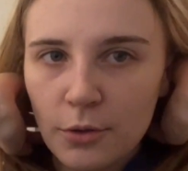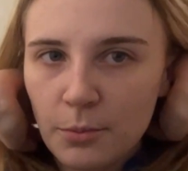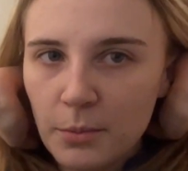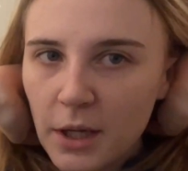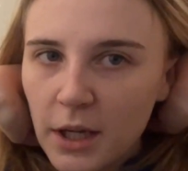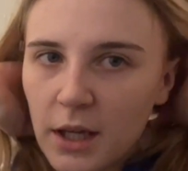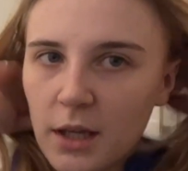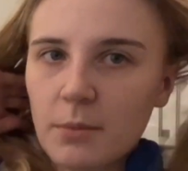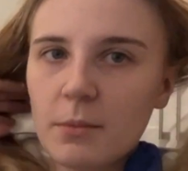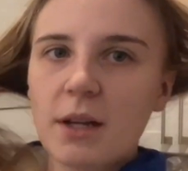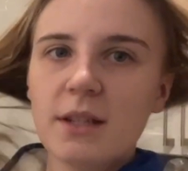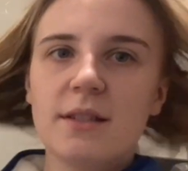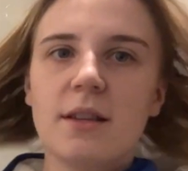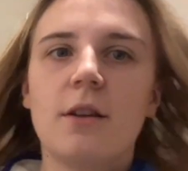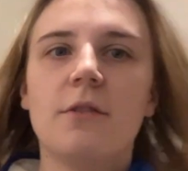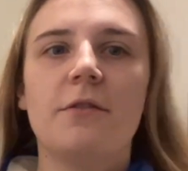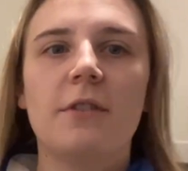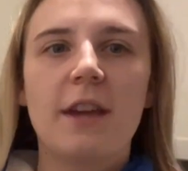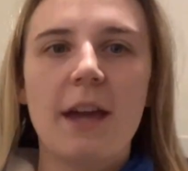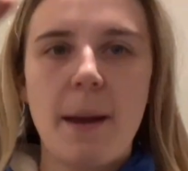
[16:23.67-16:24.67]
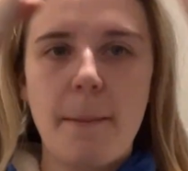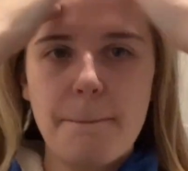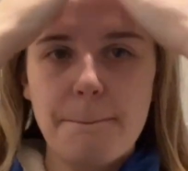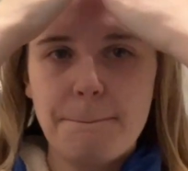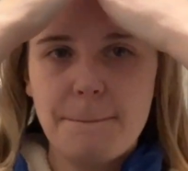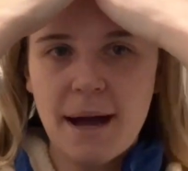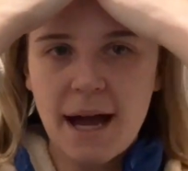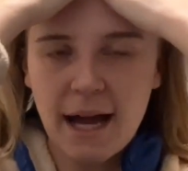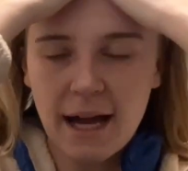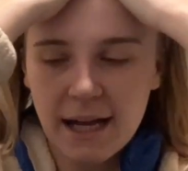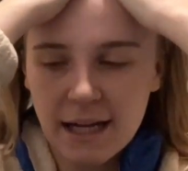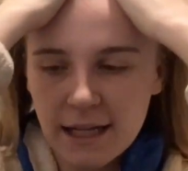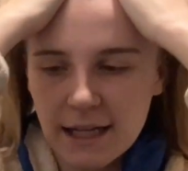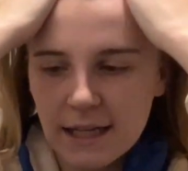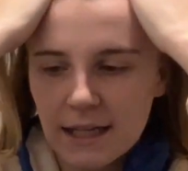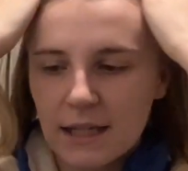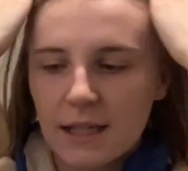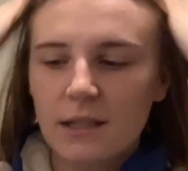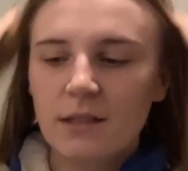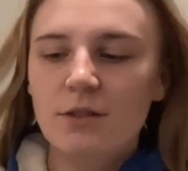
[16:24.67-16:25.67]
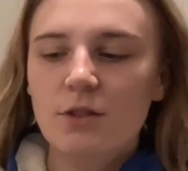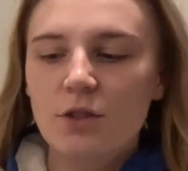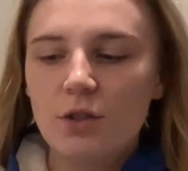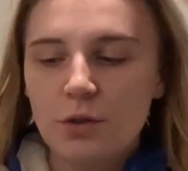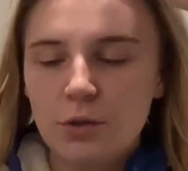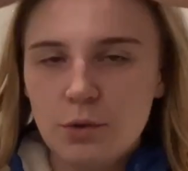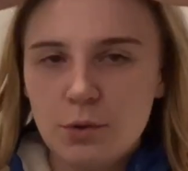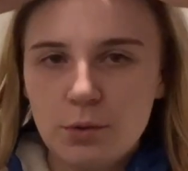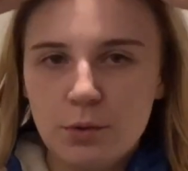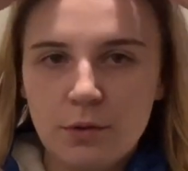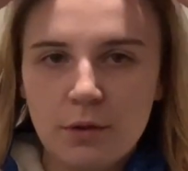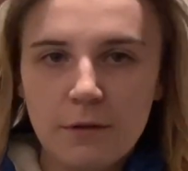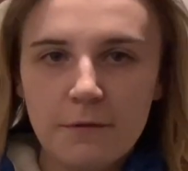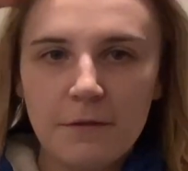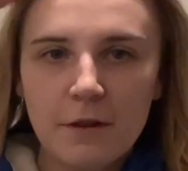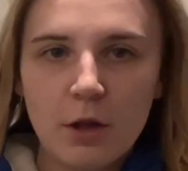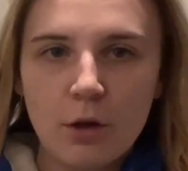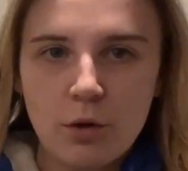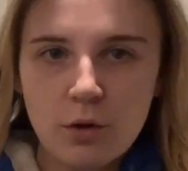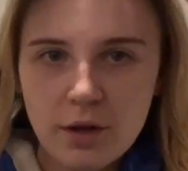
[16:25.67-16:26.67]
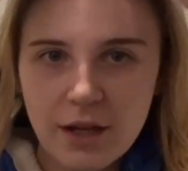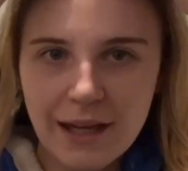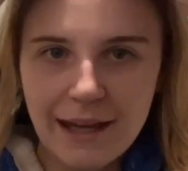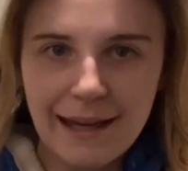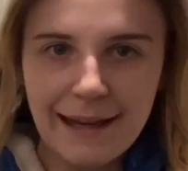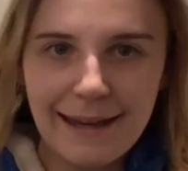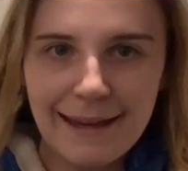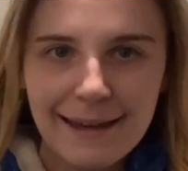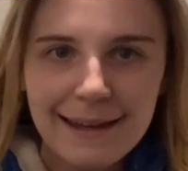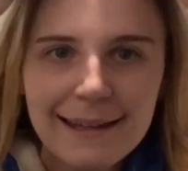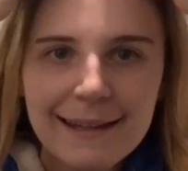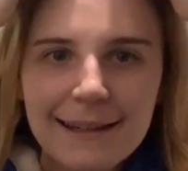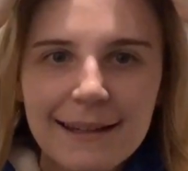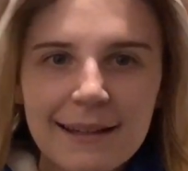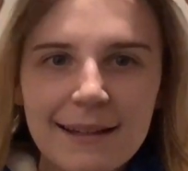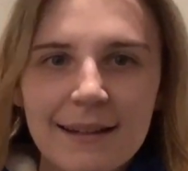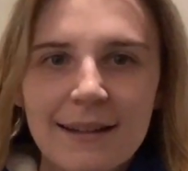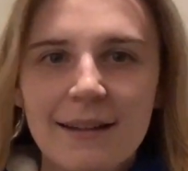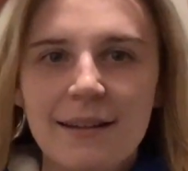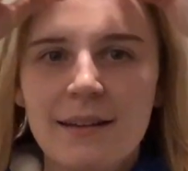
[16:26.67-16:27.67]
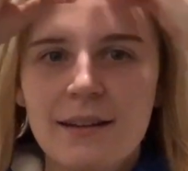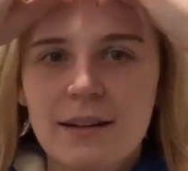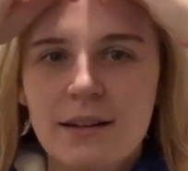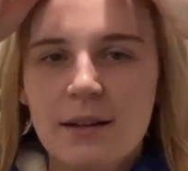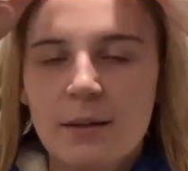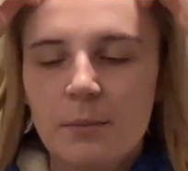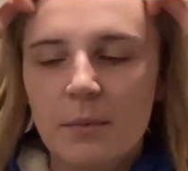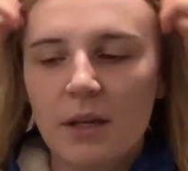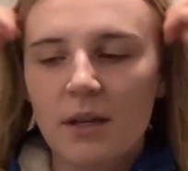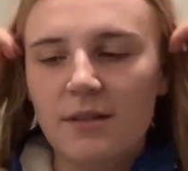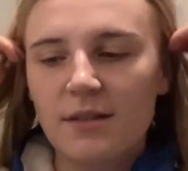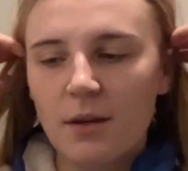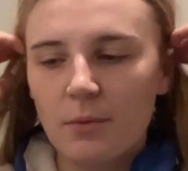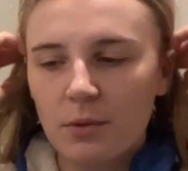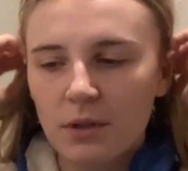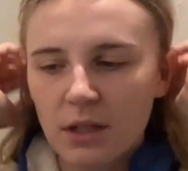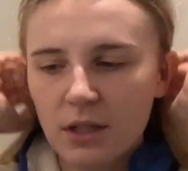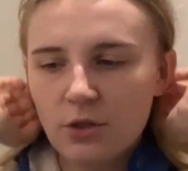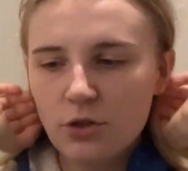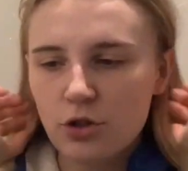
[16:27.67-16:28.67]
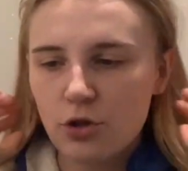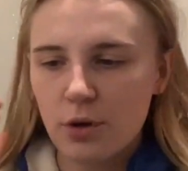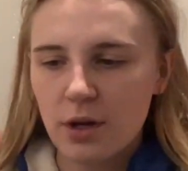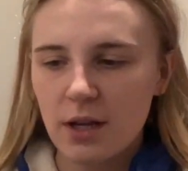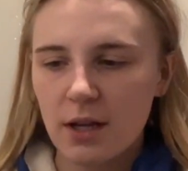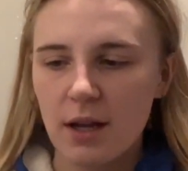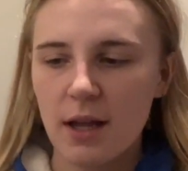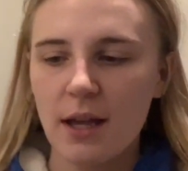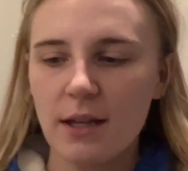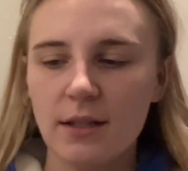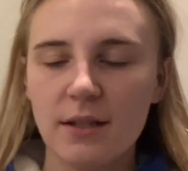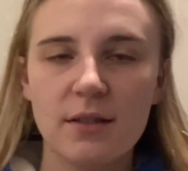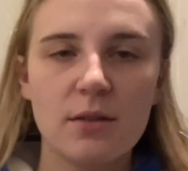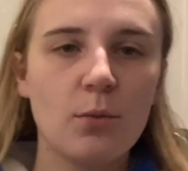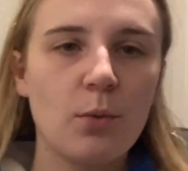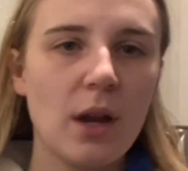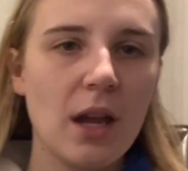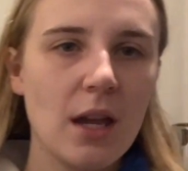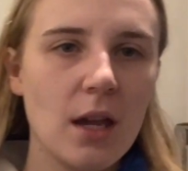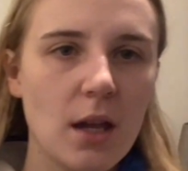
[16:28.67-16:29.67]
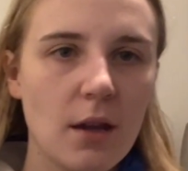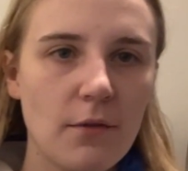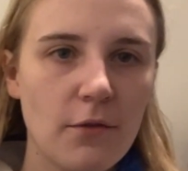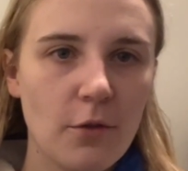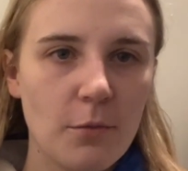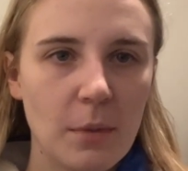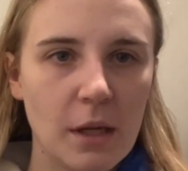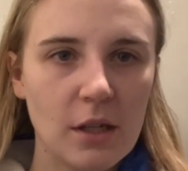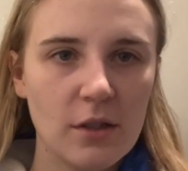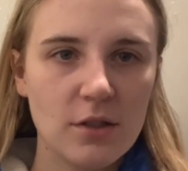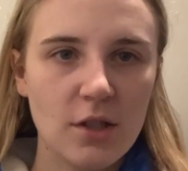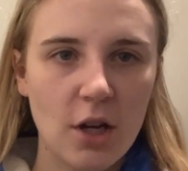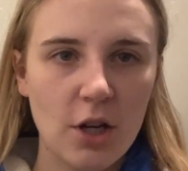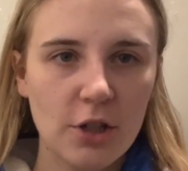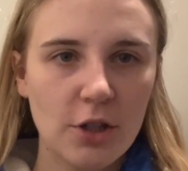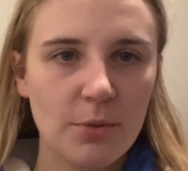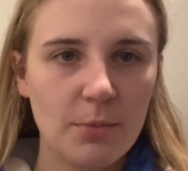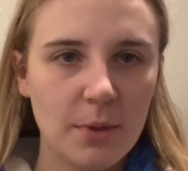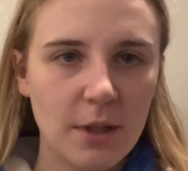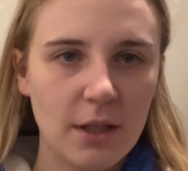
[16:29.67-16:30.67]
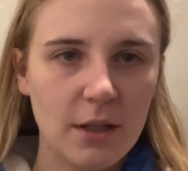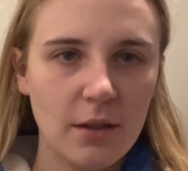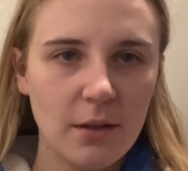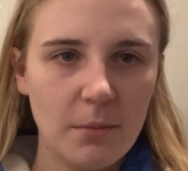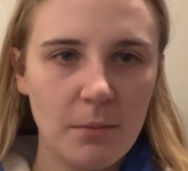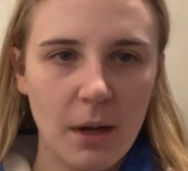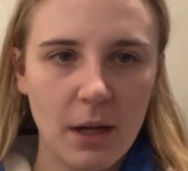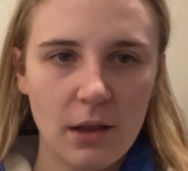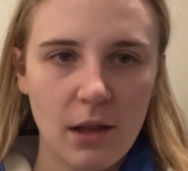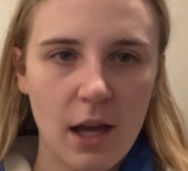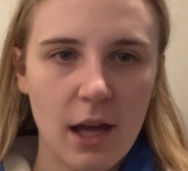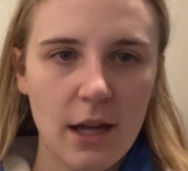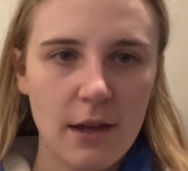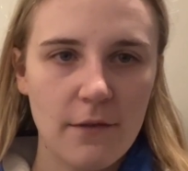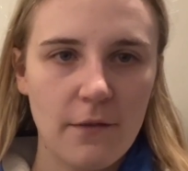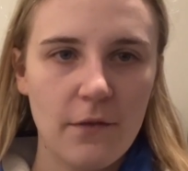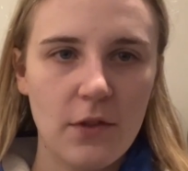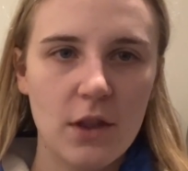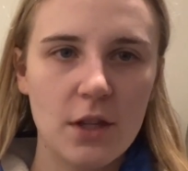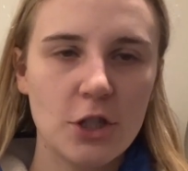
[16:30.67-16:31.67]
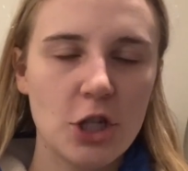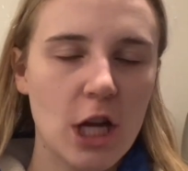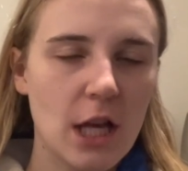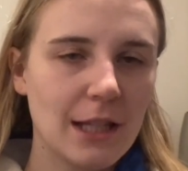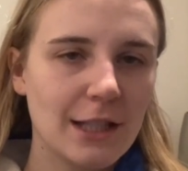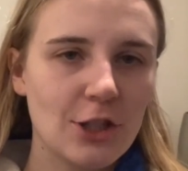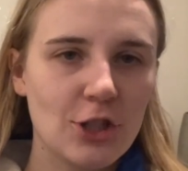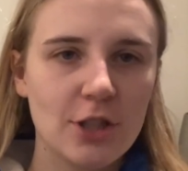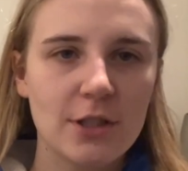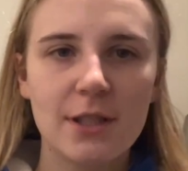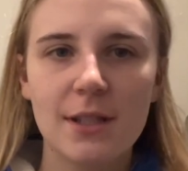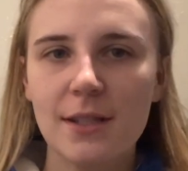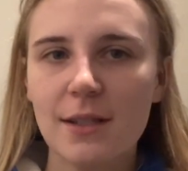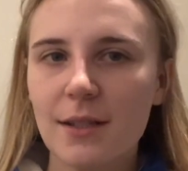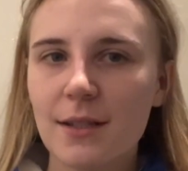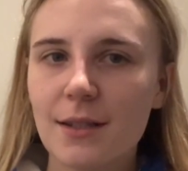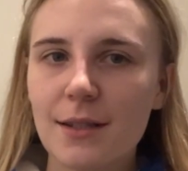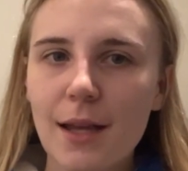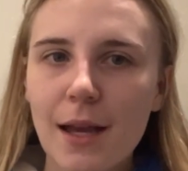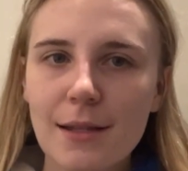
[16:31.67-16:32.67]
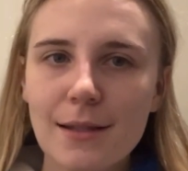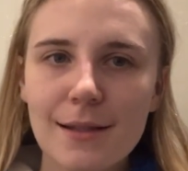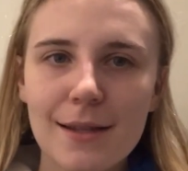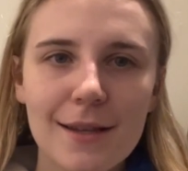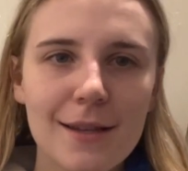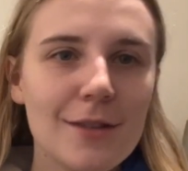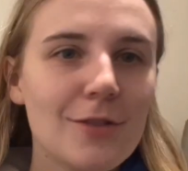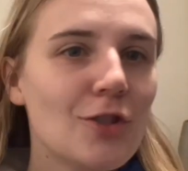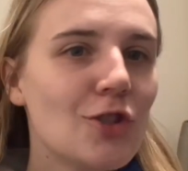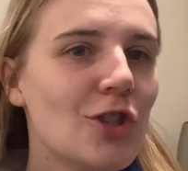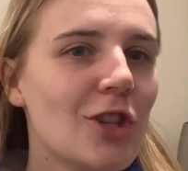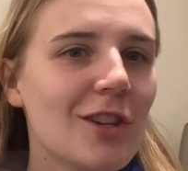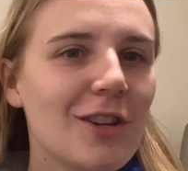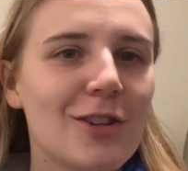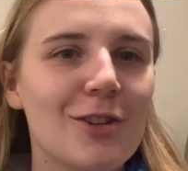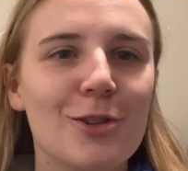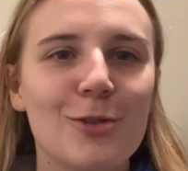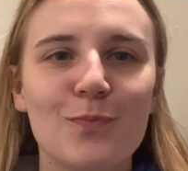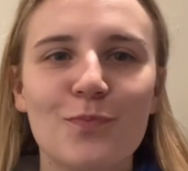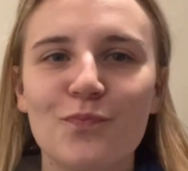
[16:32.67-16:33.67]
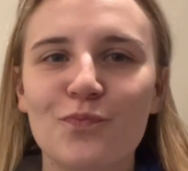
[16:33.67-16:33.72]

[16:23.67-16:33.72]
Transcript: making myself get back into vlogging, because I really enjoy it, and it's a way for me to document my life, the challenges, the successes, the